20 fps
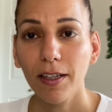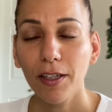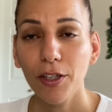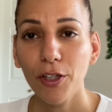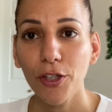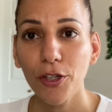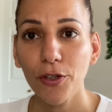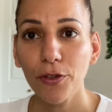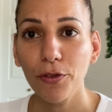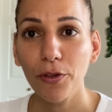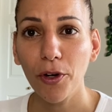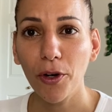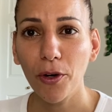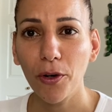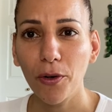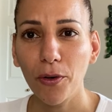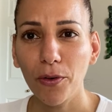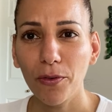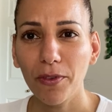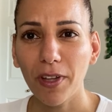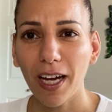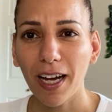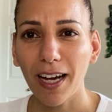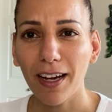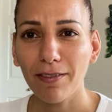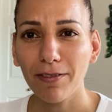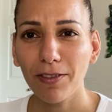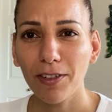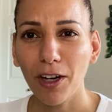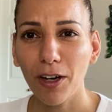you know that
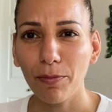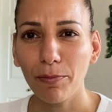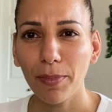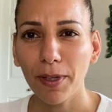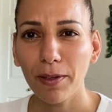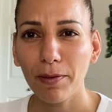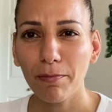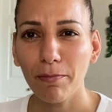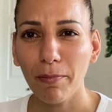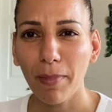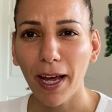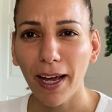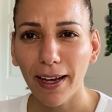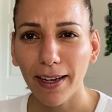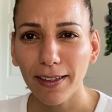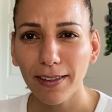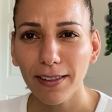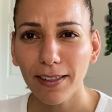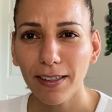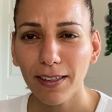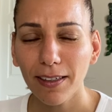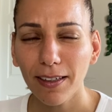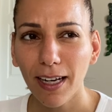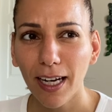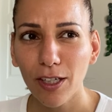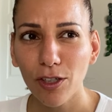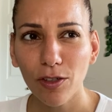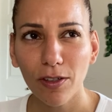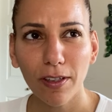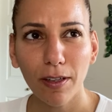have not been met,
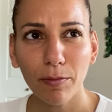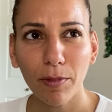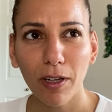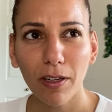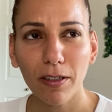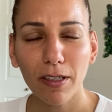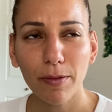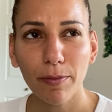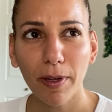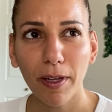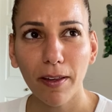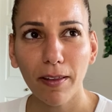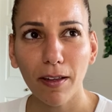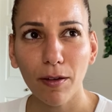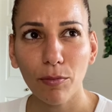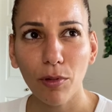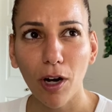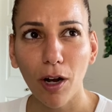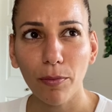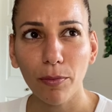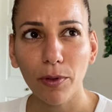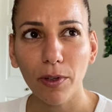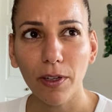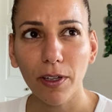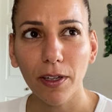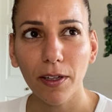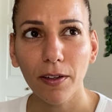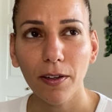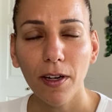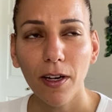actually, I'm not explaining that
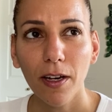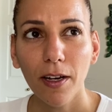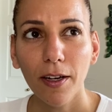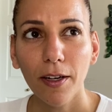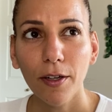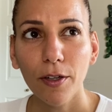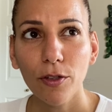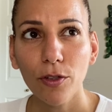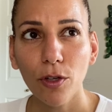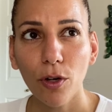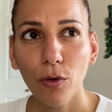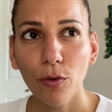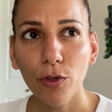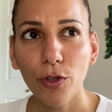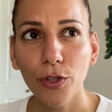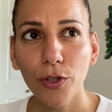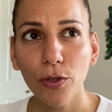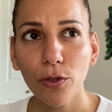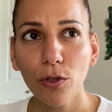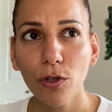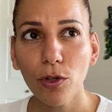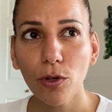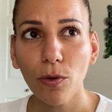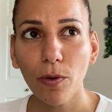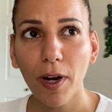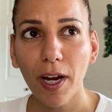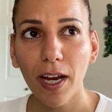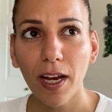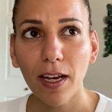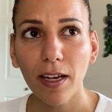properly. So you
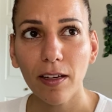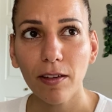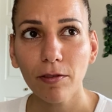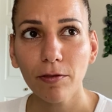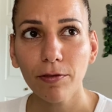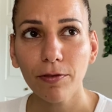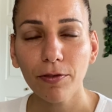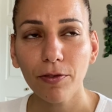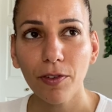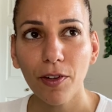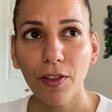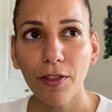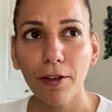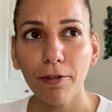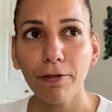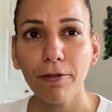crave the